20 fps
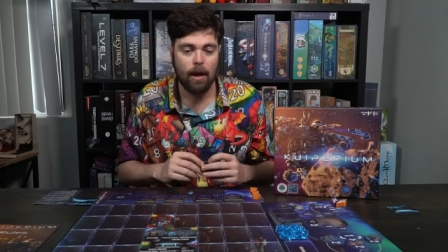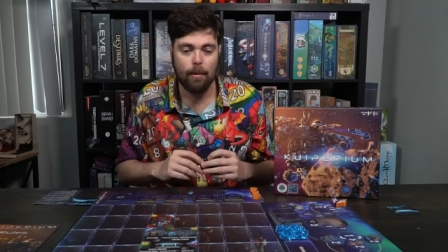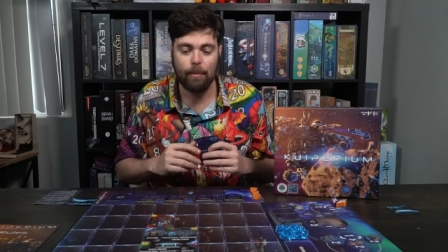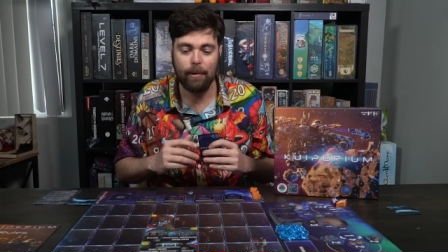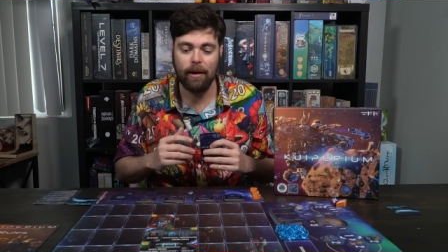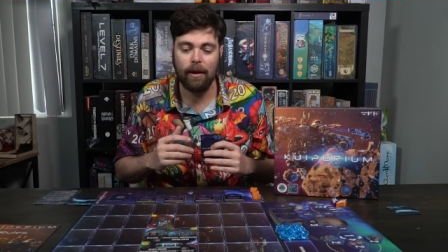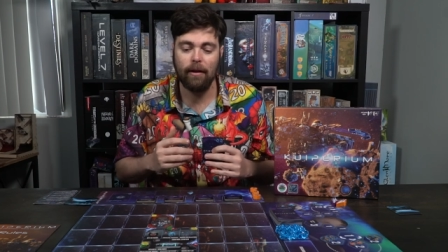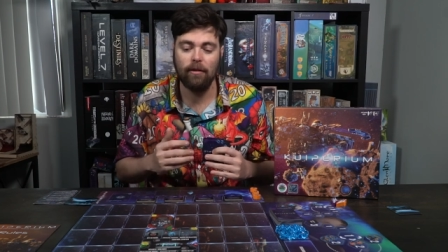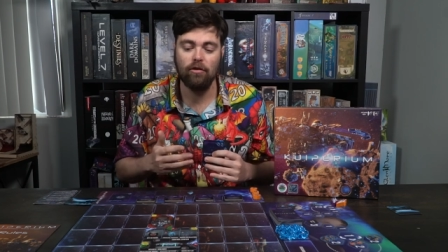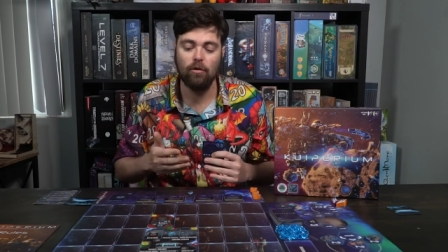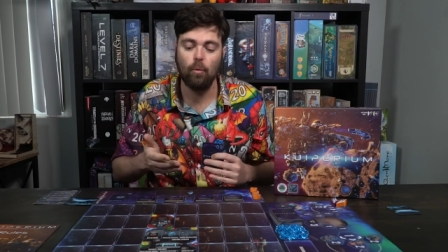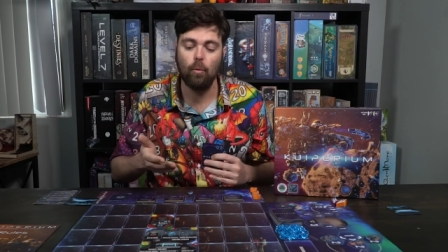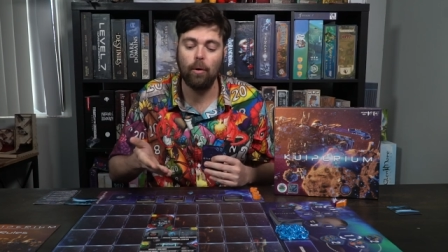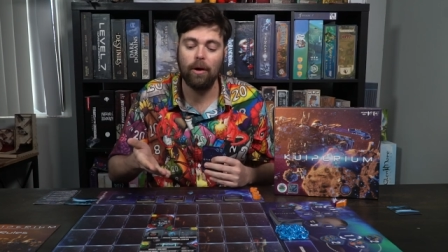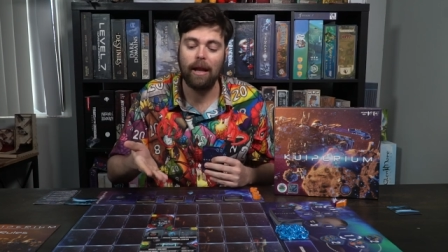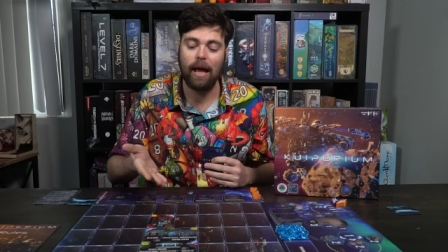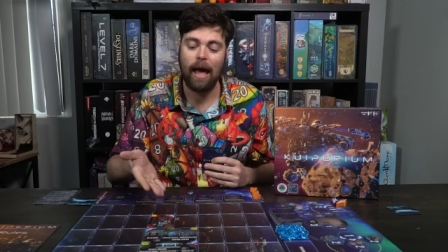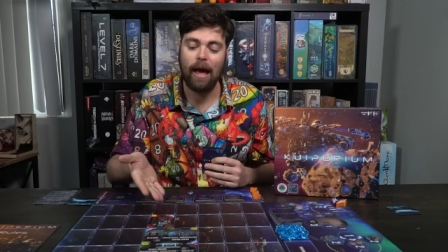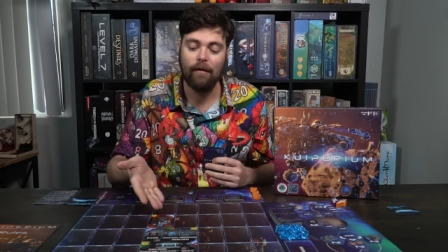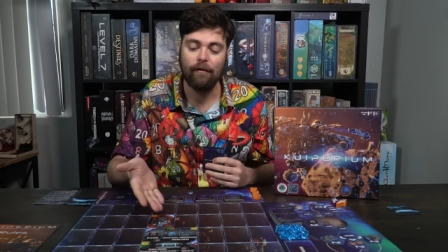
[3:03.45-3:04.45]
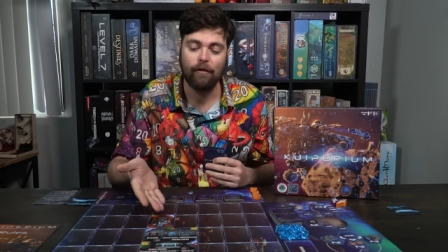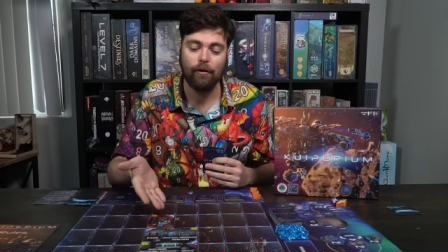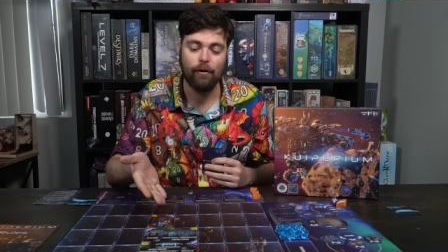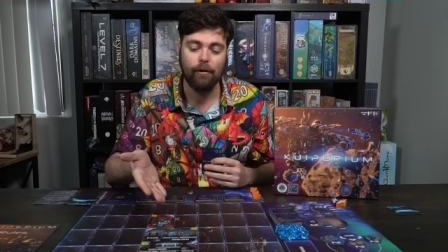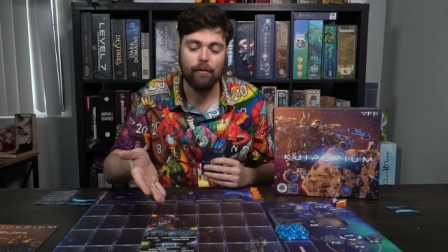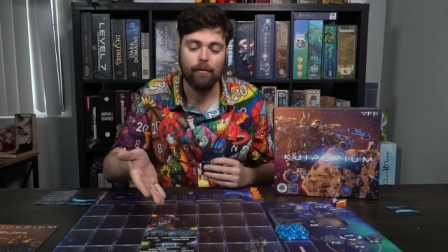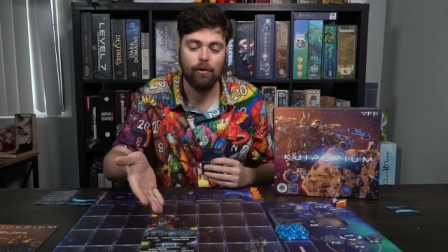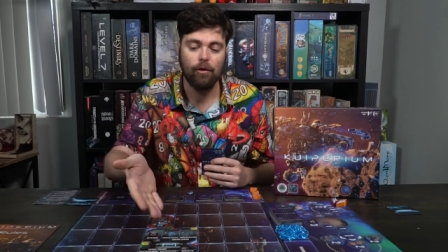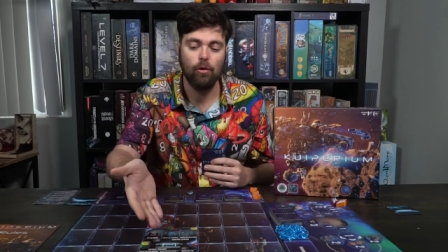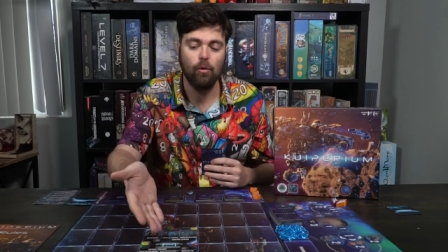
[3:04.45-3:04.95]
because
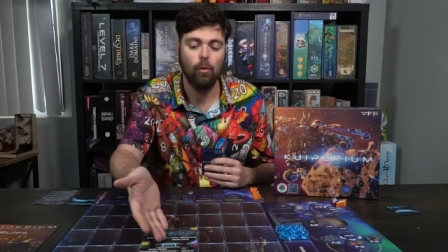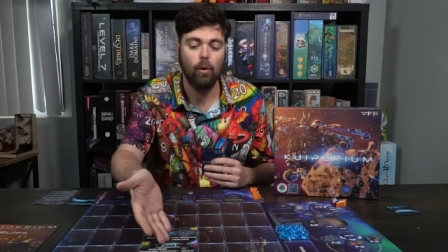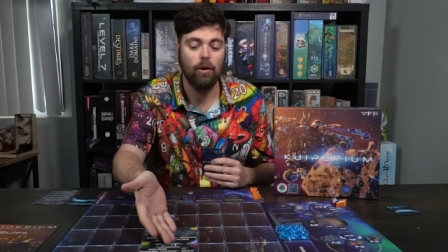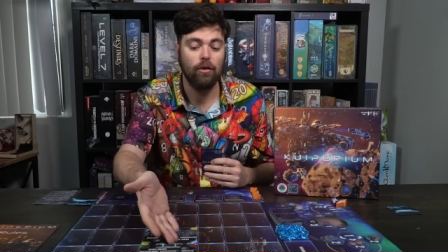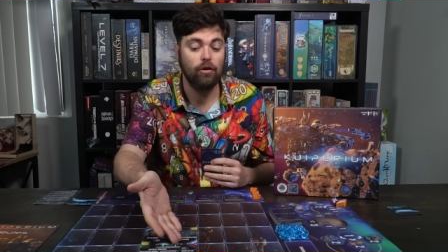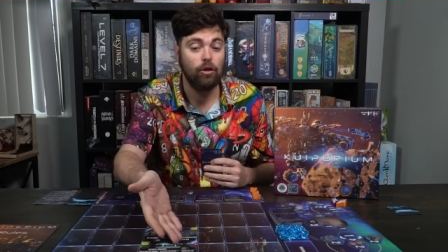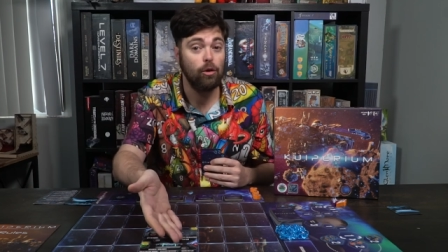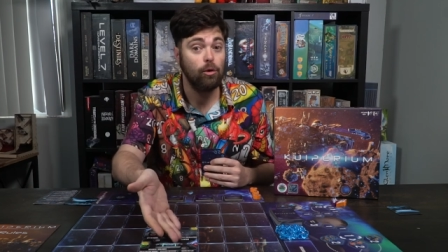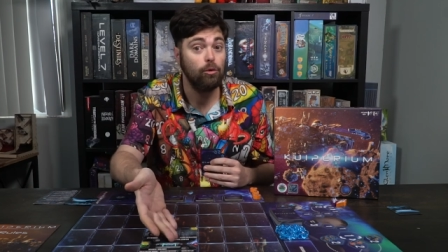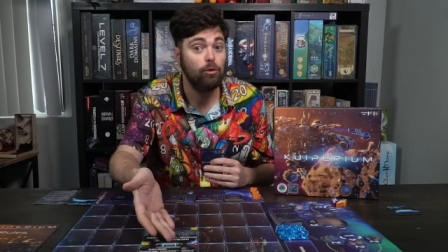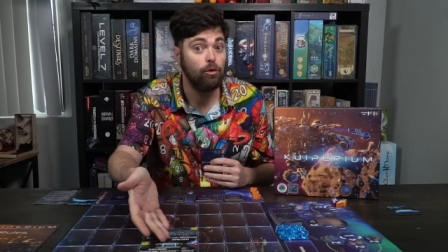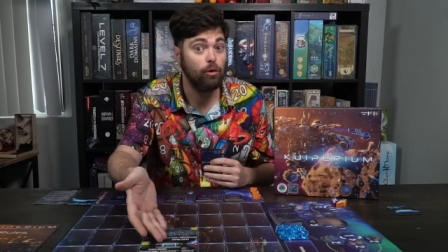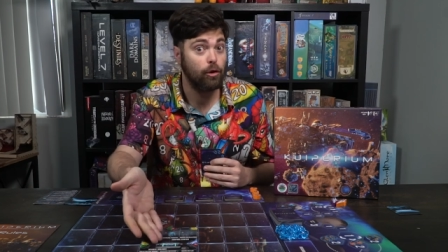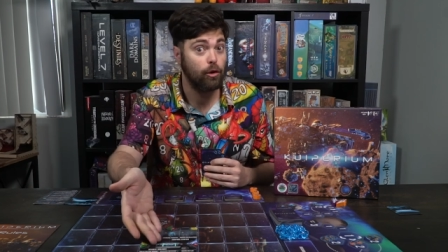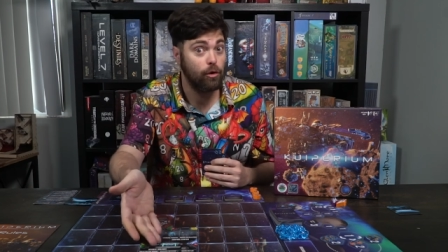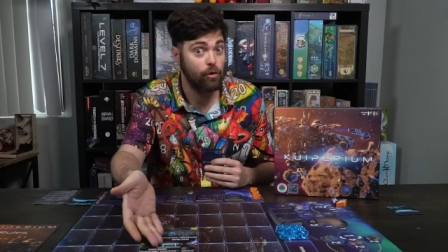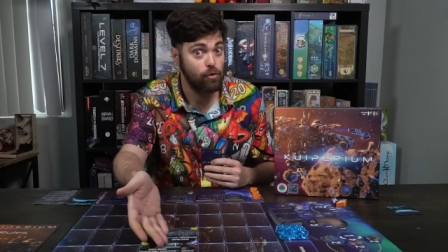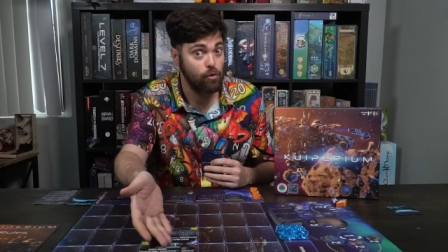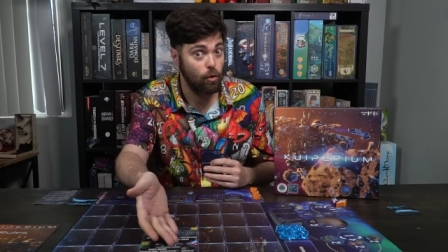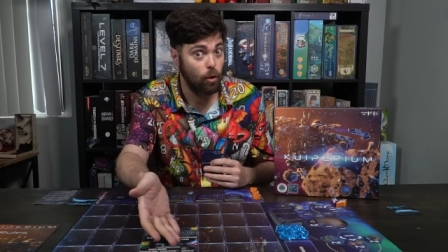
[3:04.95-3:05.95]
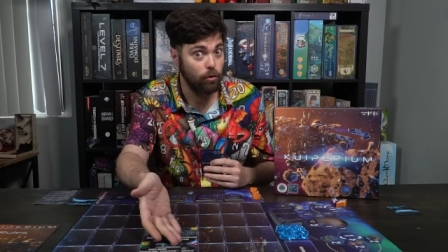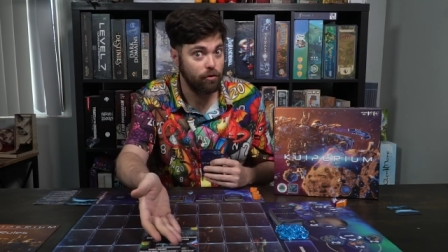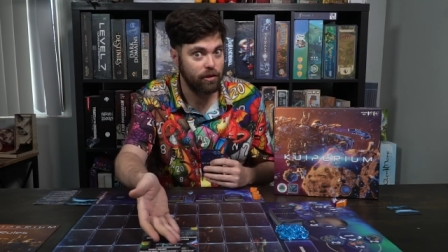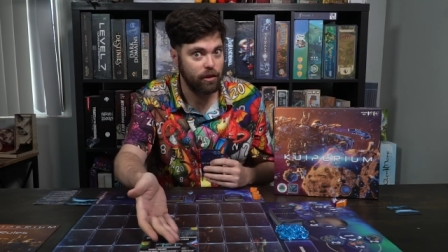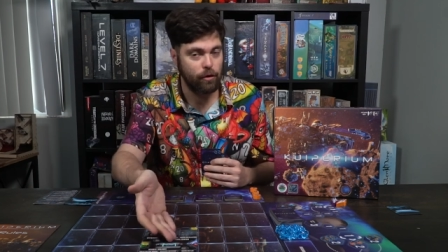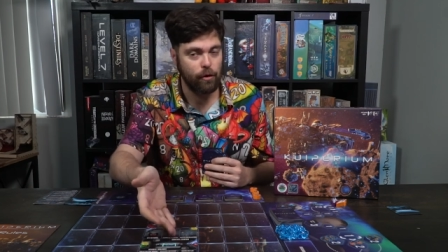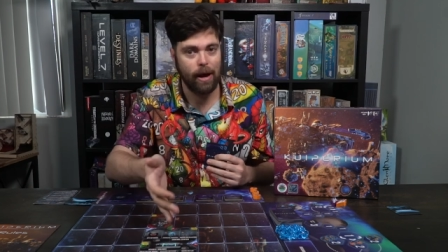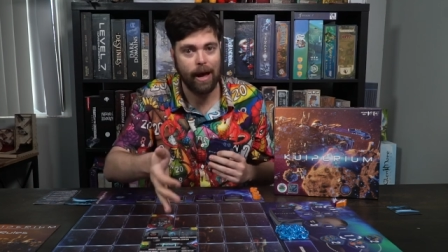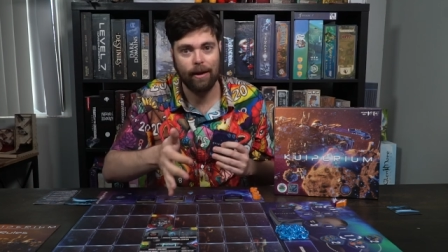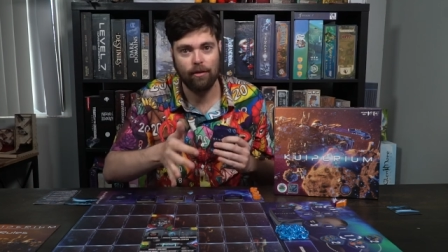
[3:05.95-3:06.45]
whenever you want to use your control
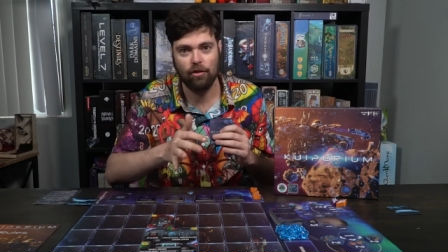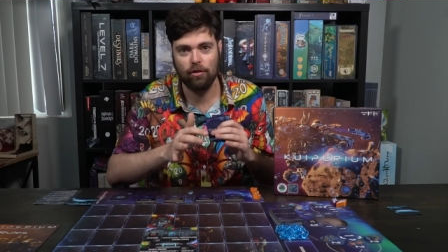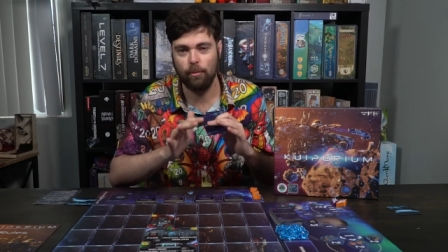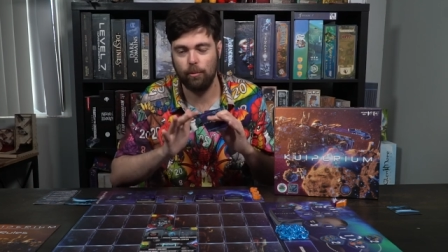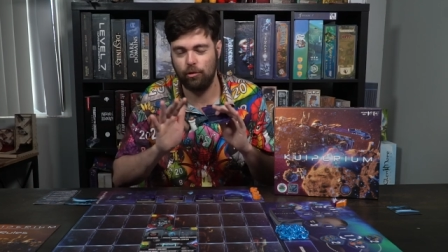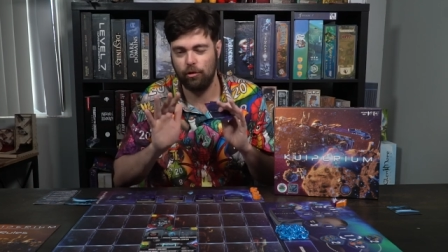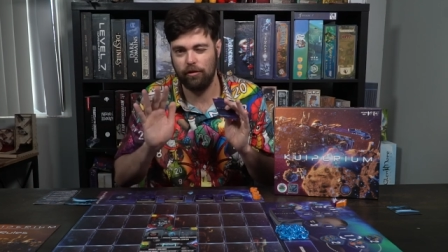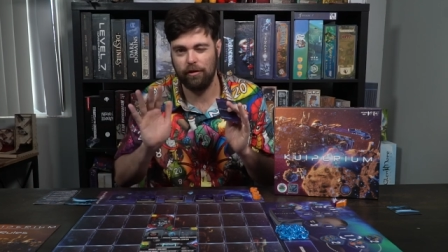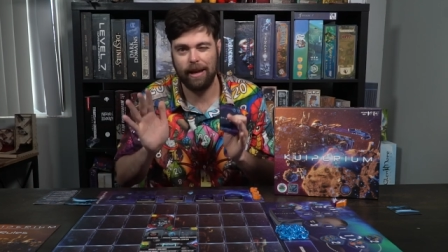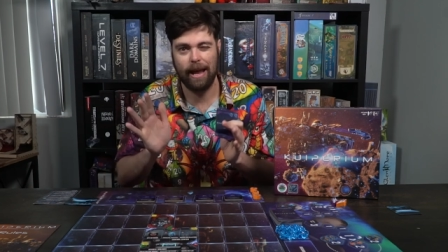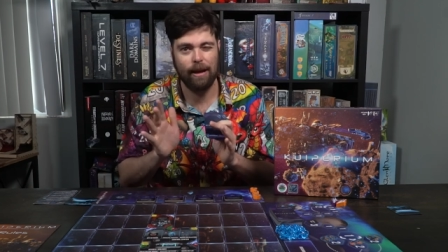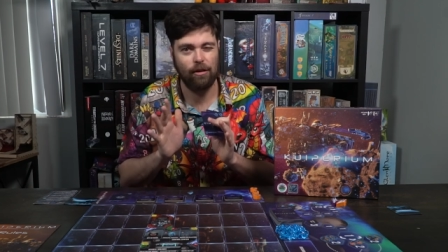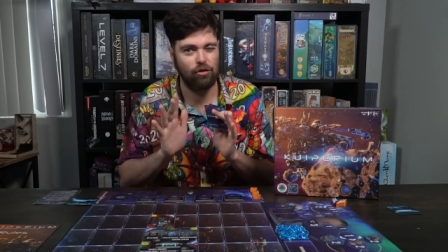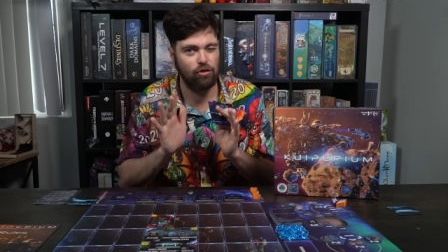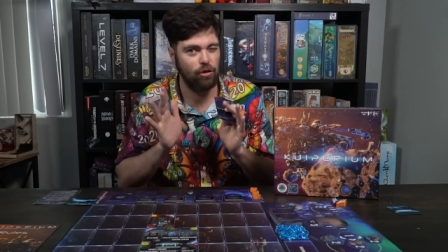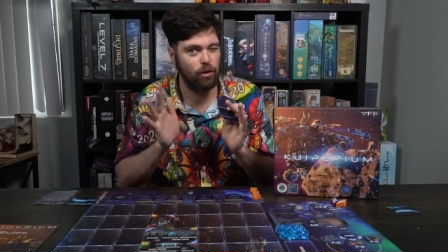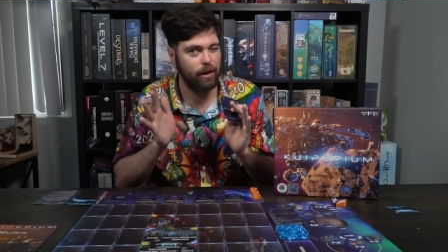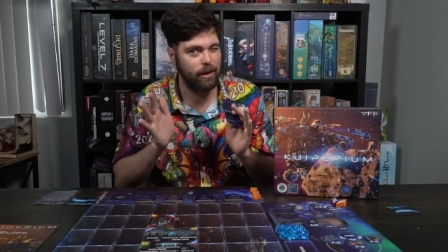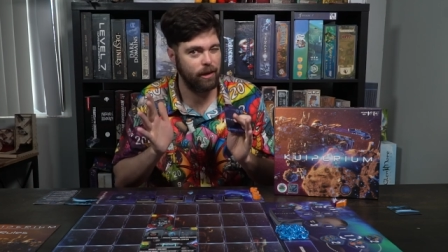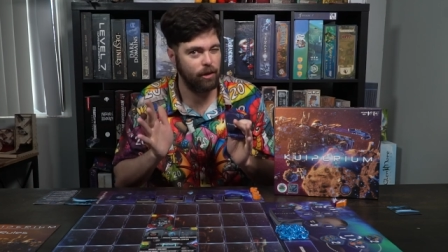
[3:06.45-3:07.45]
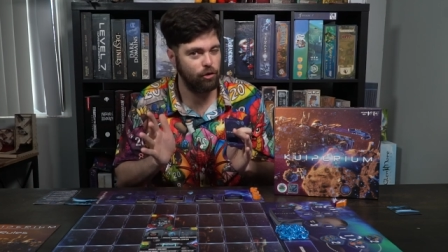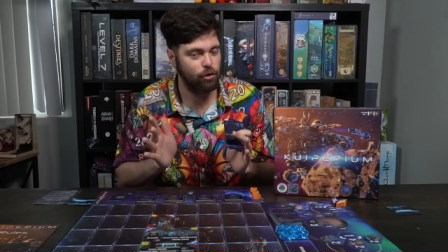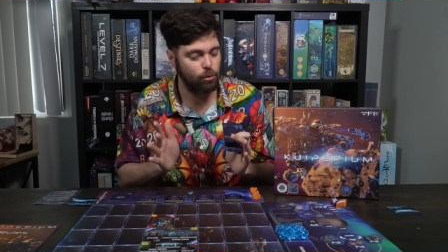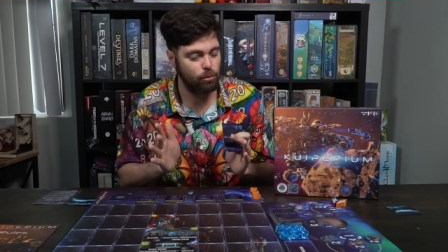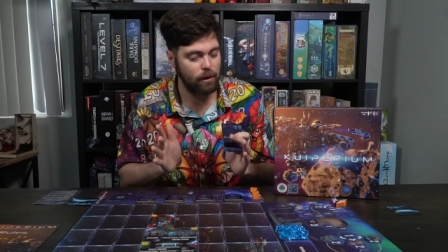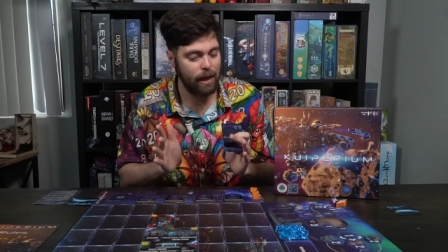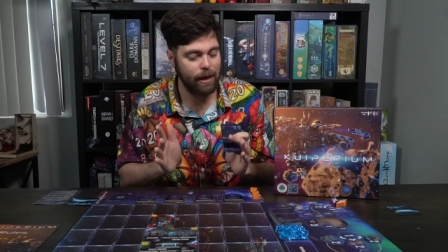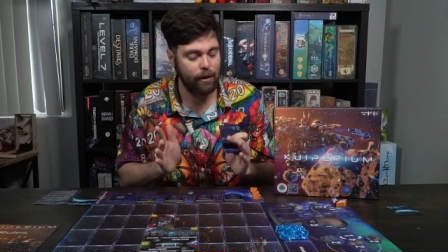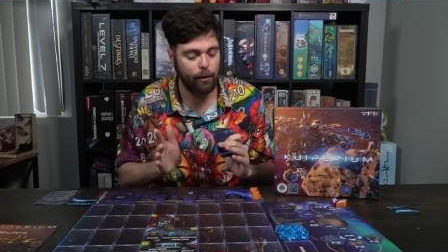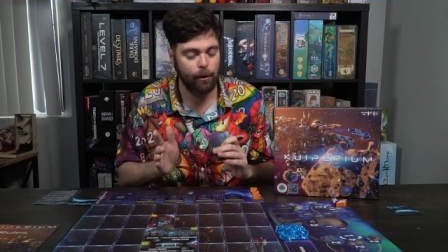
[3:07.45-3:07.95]
center action, which is an action I'll get into
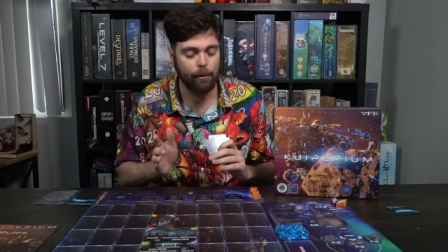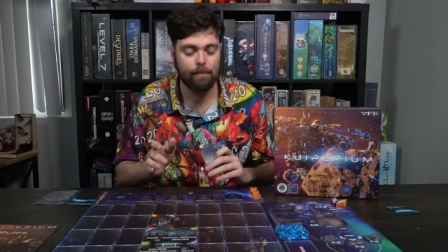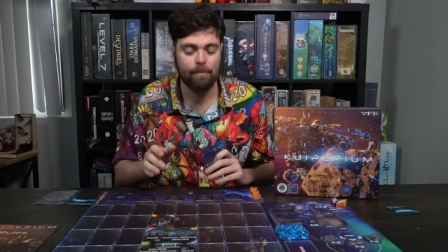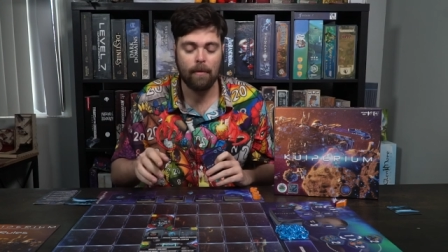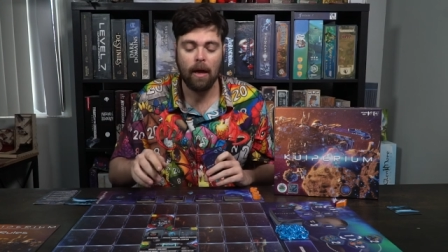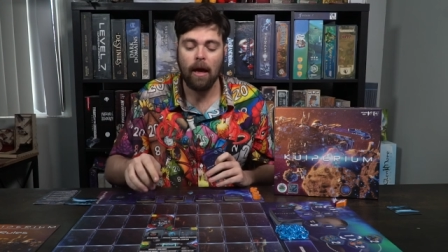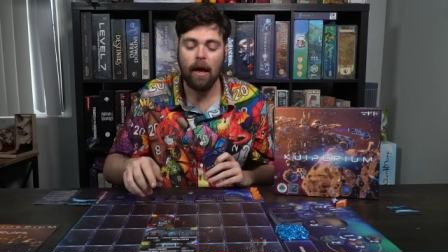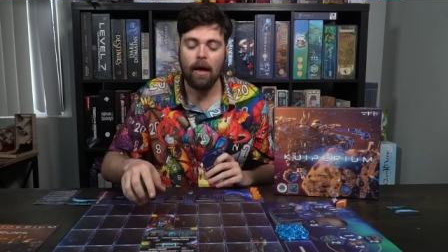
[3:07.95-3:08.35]
later,